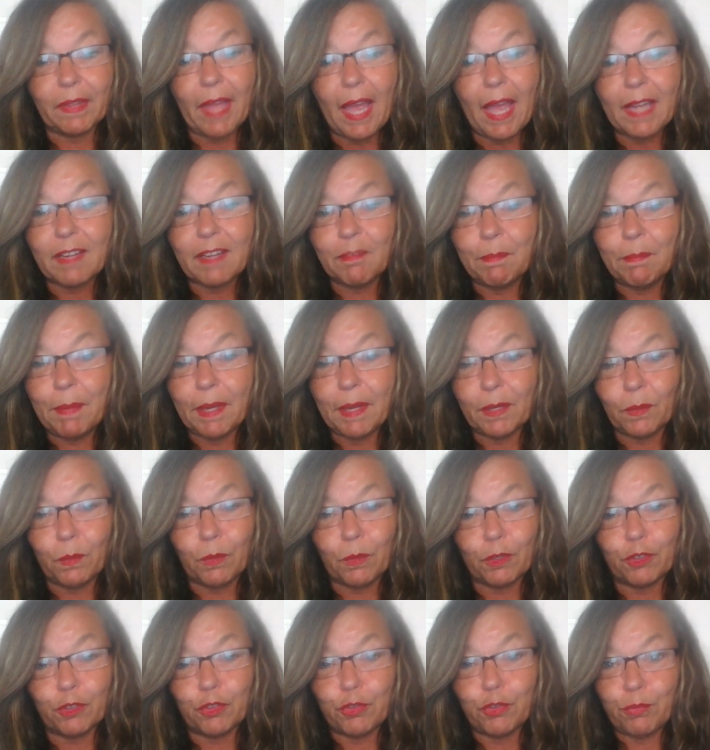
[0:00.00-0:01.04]
lack of a better
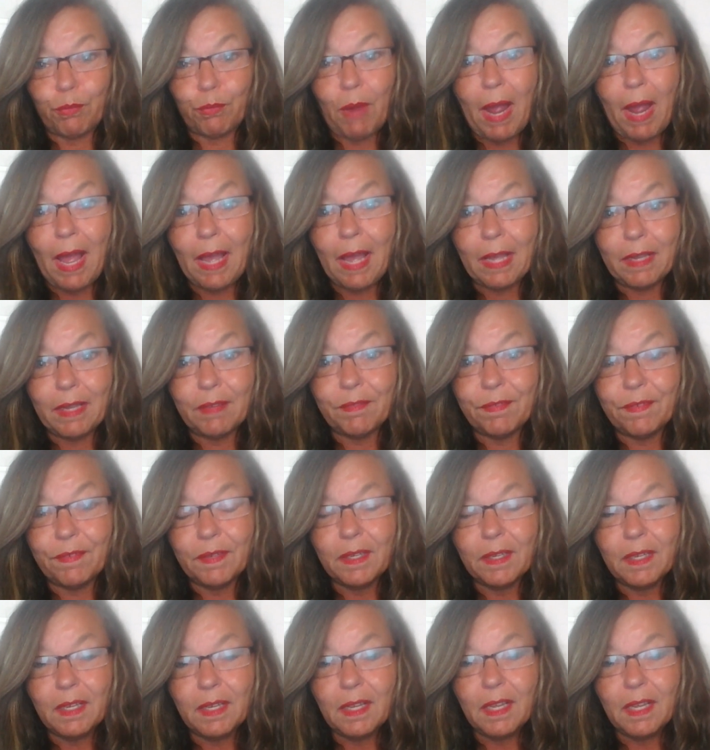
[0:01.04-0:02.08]
word, drive
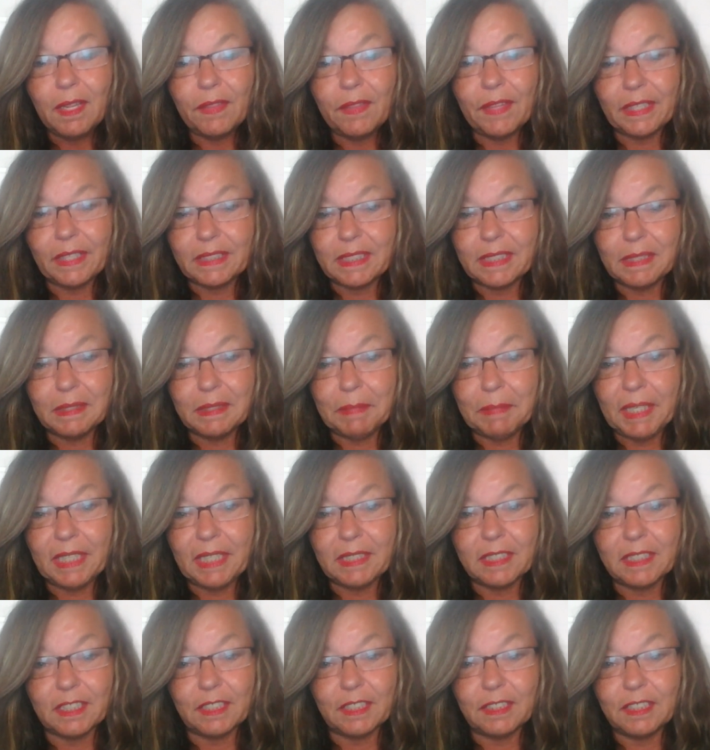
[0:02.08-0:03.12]
that's in me
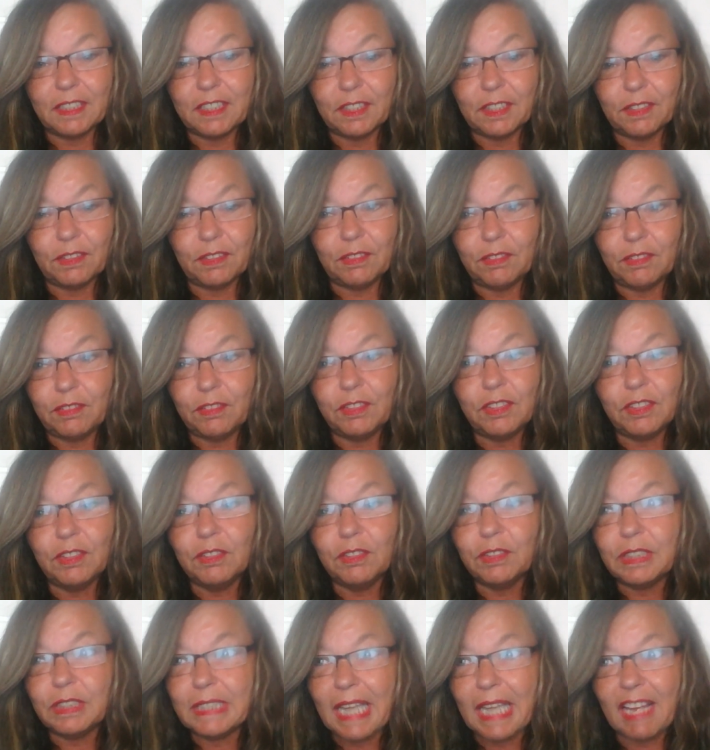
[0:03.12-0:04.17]
to
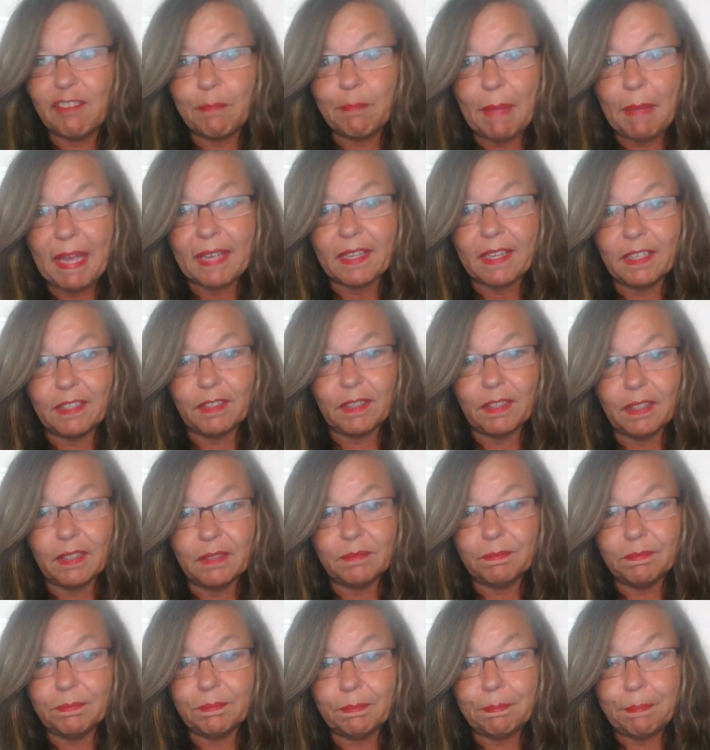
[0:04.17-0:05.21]
dive back
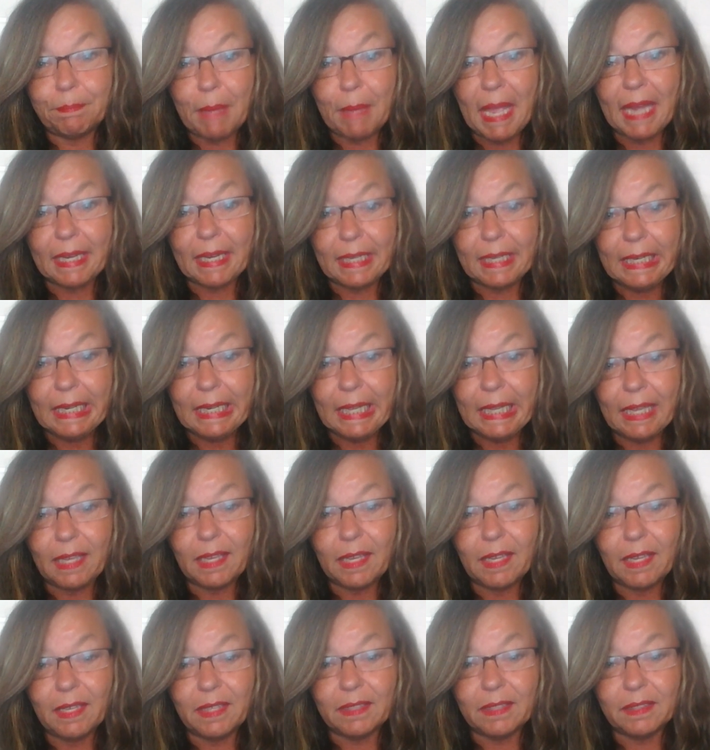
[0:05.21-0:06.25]
into bad
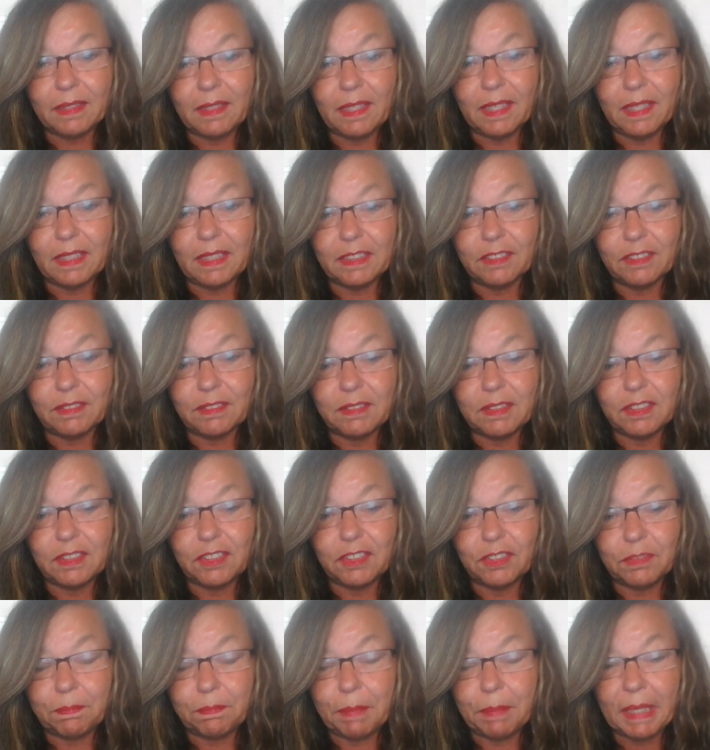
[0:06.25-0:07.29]
eating and
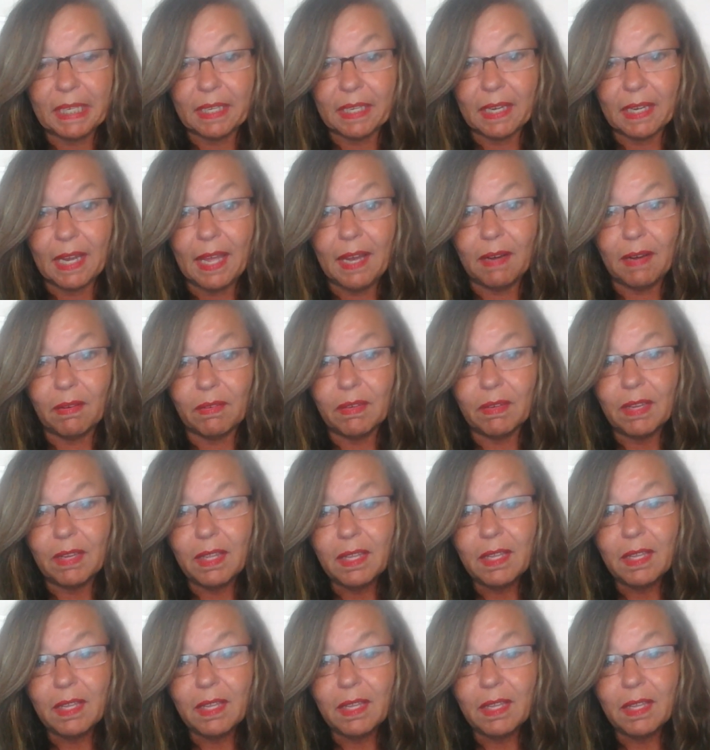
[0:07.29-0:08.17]
pigging out.